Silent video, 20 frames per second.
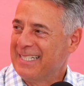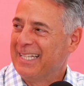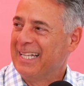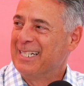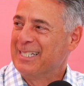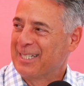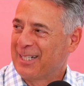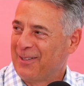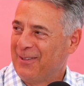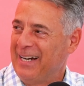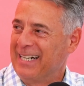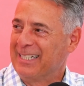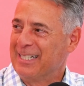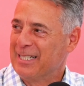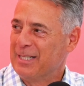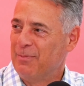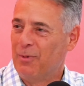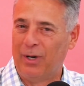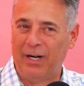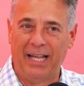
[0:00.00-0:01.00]
Yes, that's correct. Okay.
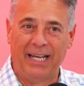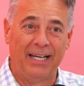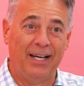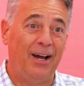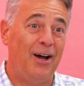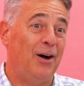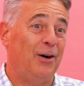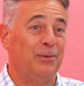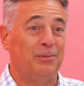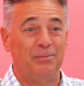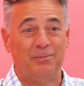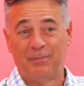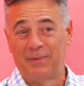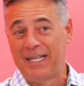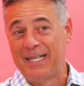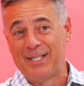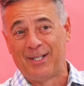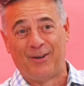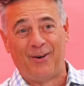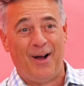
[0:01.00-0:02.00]
It's more like, oh,
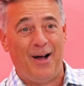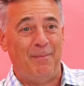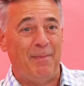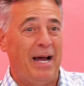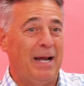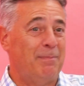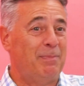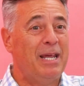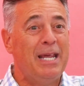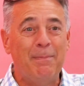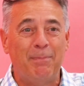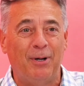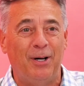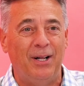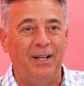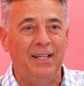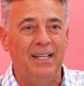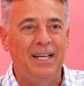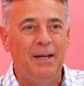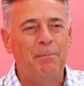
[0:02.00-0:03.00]
these are all my
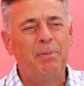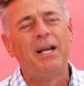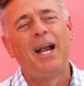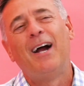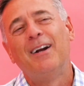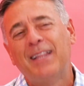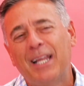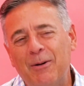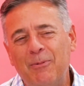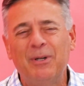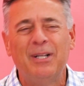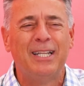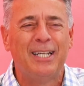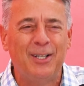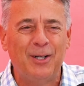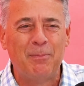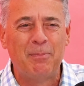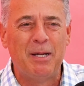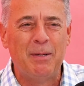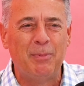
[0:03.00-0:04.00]
people, but are they really
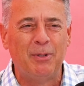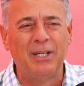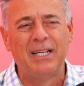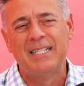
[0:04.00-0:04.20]
your people?